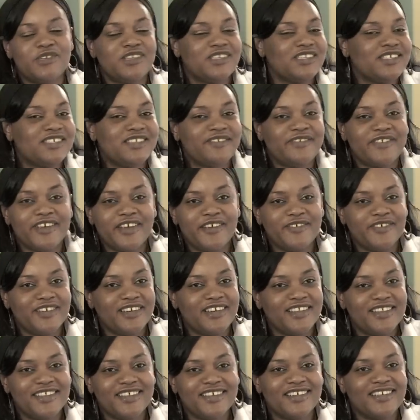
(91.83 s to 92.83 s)
you can survive
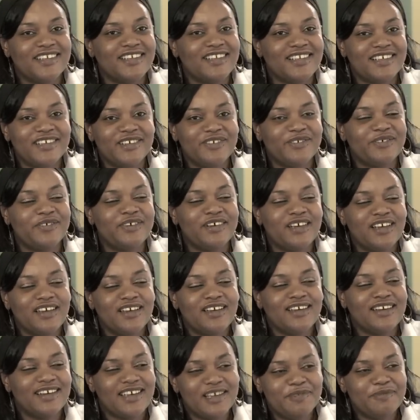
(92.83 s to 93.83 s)
anything in life.
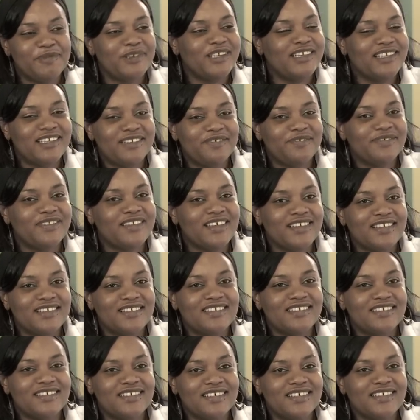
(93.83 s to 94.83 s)
And I believe
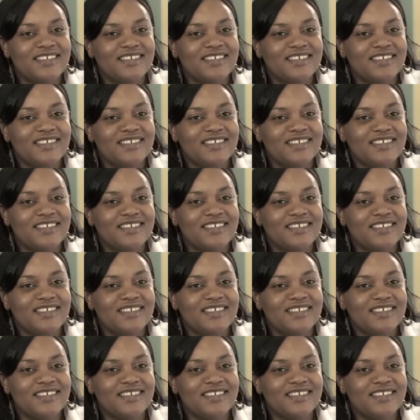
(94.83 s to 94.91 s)
that.